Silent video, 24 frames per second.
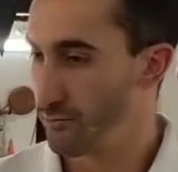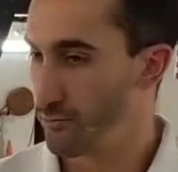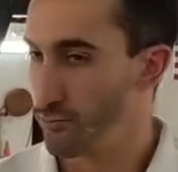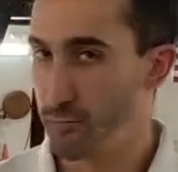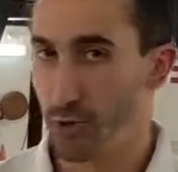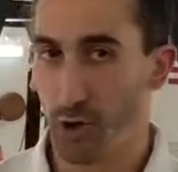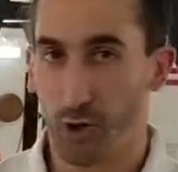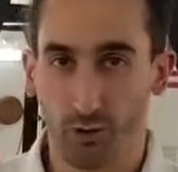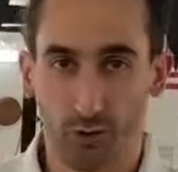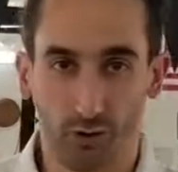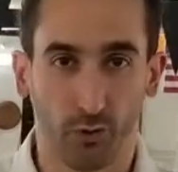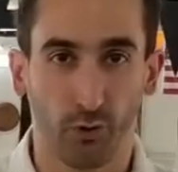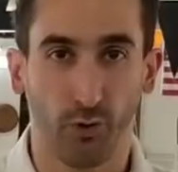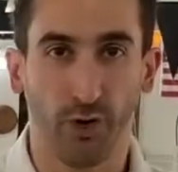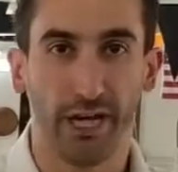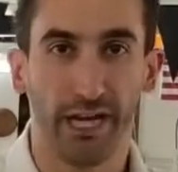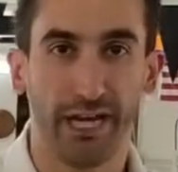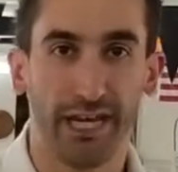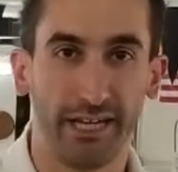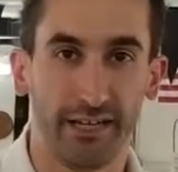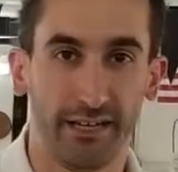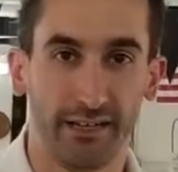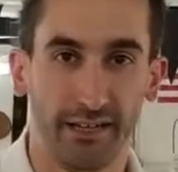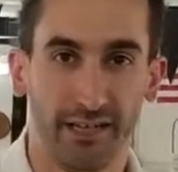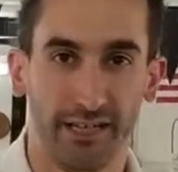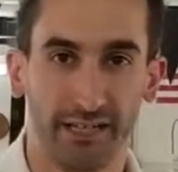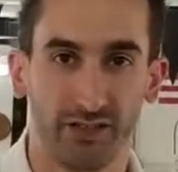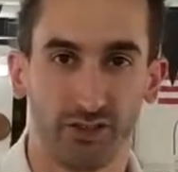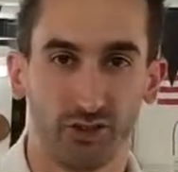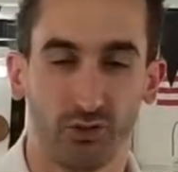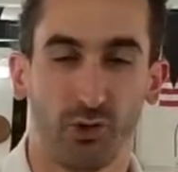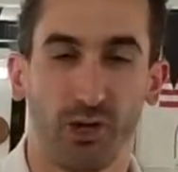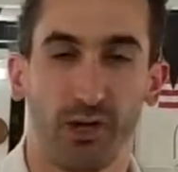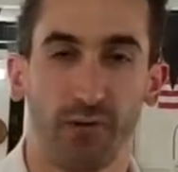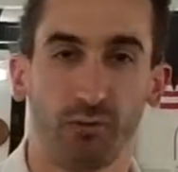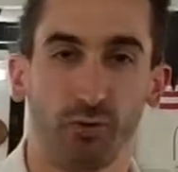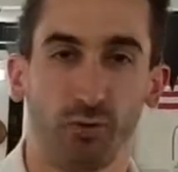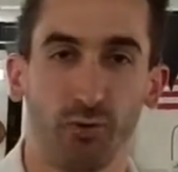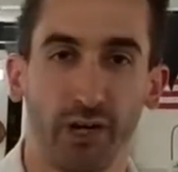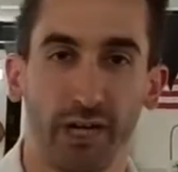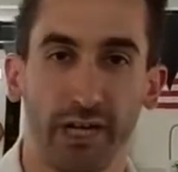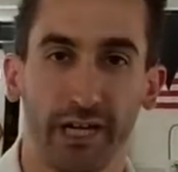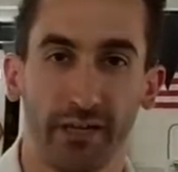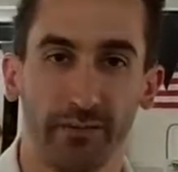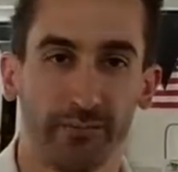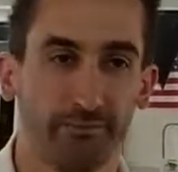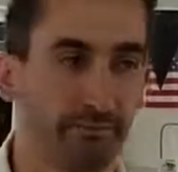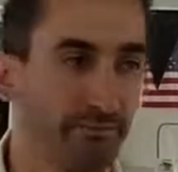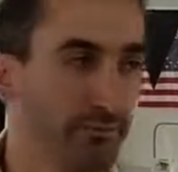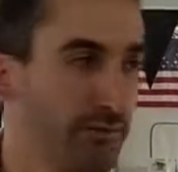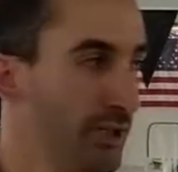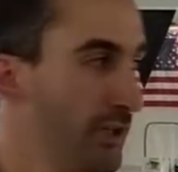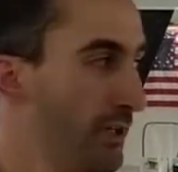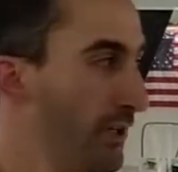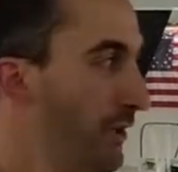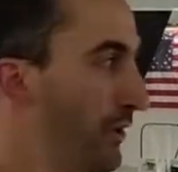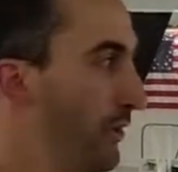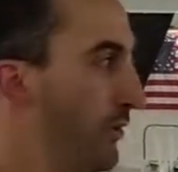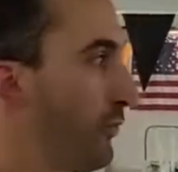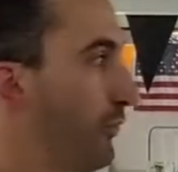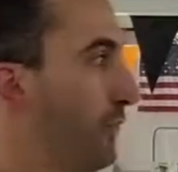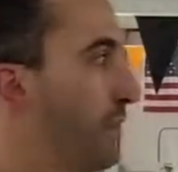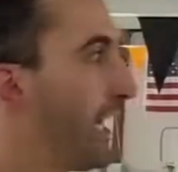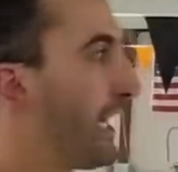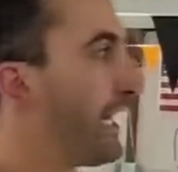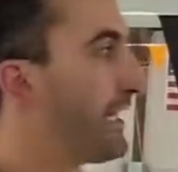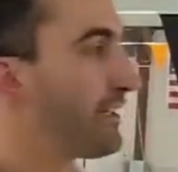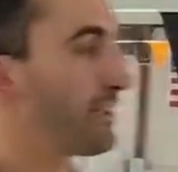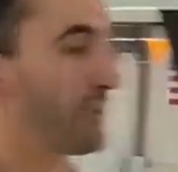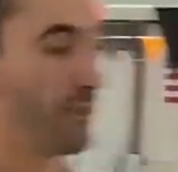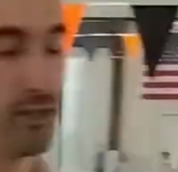broke away and he swam away. We added